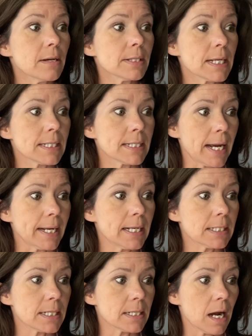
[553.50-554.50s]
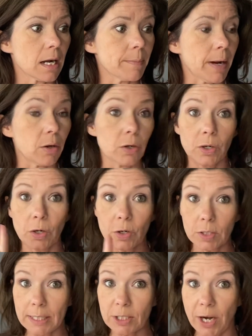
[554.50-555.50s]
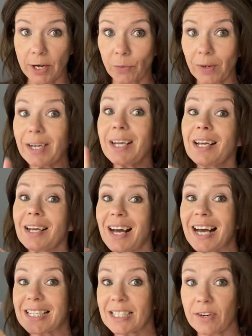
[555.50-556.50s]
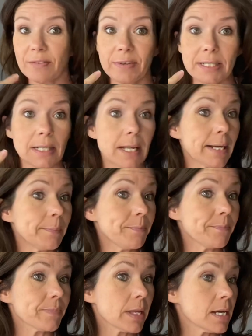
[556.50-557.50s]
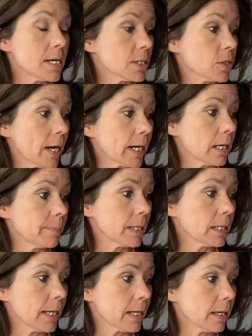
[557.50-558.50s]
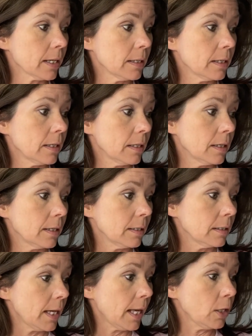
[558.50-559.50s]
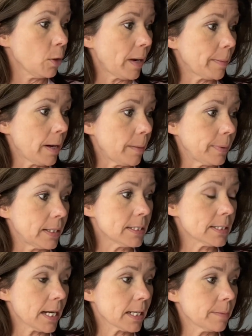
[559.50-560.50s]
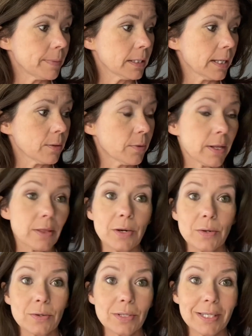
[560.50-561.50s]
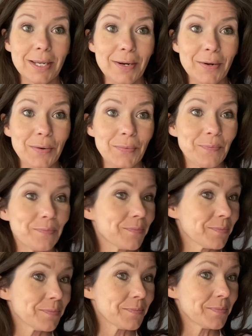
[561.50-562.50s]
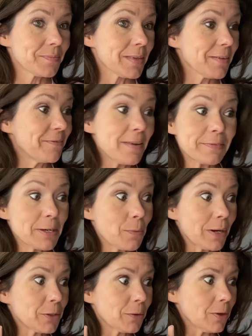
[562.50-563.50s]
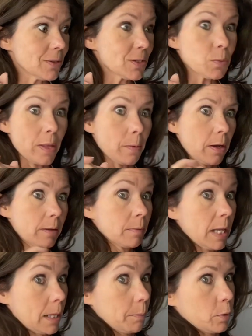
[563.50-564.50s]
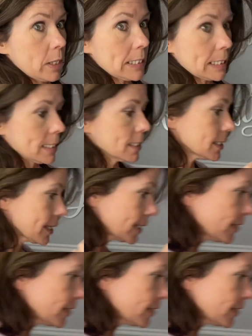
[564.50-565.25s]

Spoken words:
exciting to talk about? Early January, I start Invisalign. So I'm going to be like, hello, my puppies. I'm going to be like one of those, 51-year-olds with like braces. That's